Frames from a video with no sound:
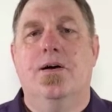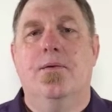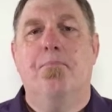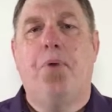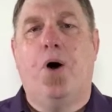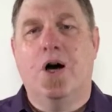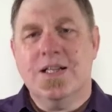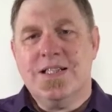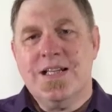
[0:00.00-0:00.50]

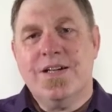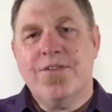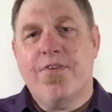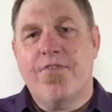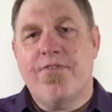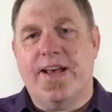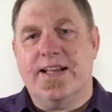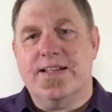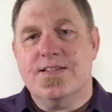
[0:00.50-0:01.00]
Positive
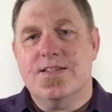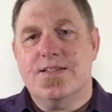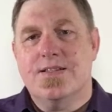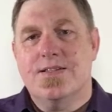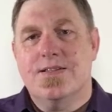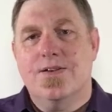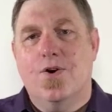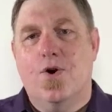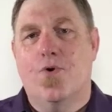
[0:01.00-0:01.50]

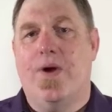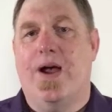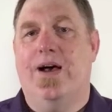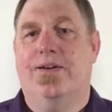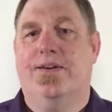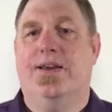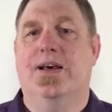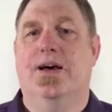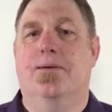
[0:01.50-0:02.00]
events or
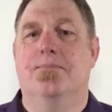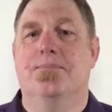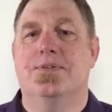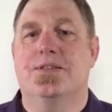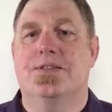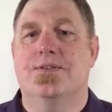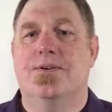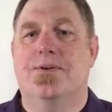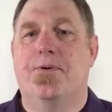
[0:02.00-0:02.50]

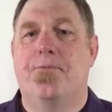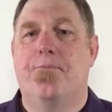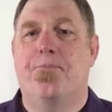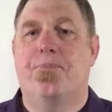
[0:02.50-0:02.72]
outcomes